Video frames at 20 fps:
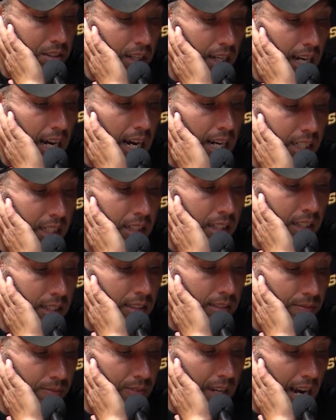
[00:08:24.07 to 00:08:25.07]
to how do
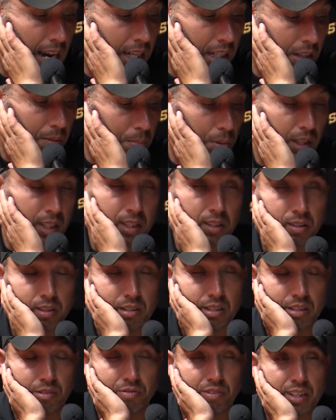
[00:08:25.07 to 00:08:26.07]
you play good
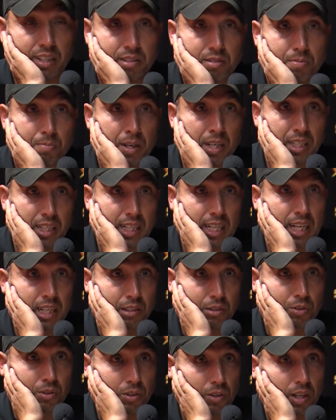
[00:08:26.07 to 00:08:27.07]
defense, man, you got to
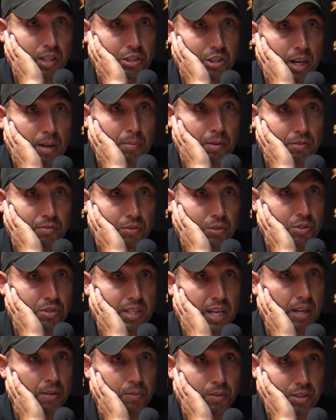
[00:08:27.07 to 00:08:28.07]
do a great job on first
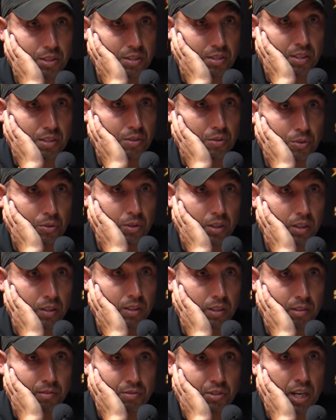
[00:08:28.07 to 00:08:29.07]
down. We just didn't do a good
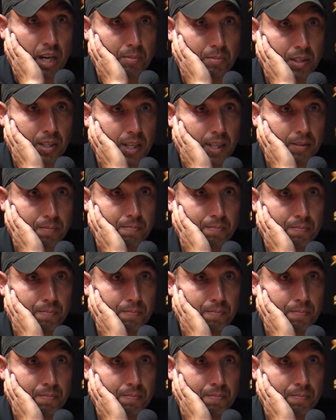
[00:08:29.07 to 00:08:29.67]
enough job tonight.